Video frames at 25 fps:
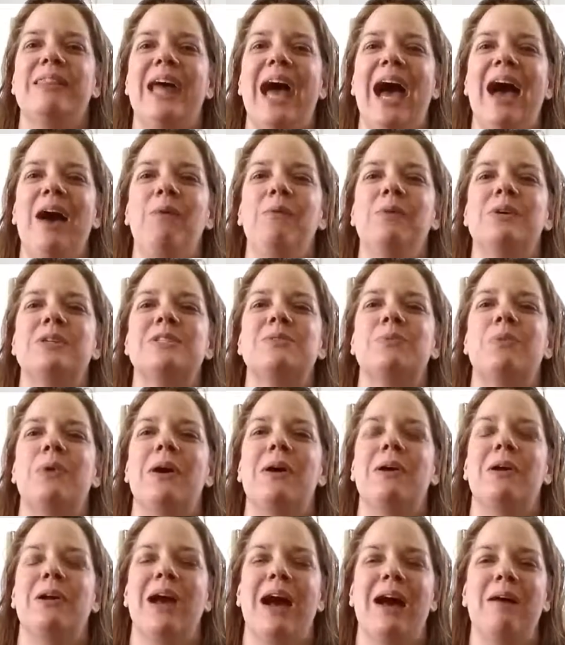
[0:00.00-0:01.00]
That was
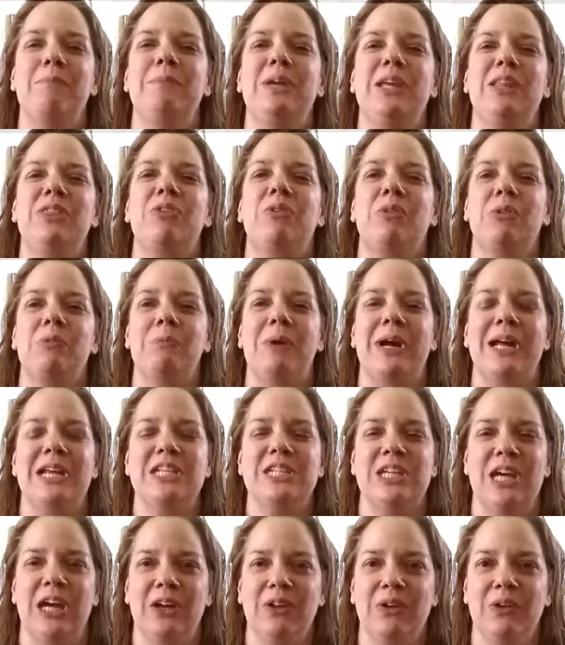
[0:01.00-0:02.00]
what got me through
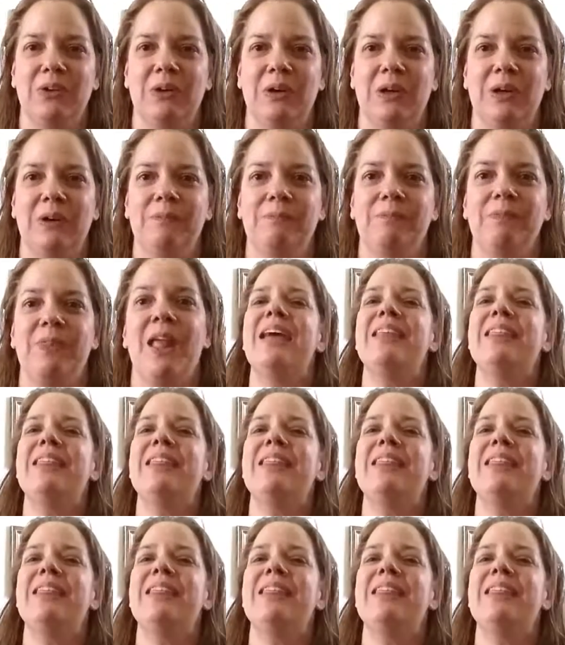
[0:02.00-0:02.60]
my childhood.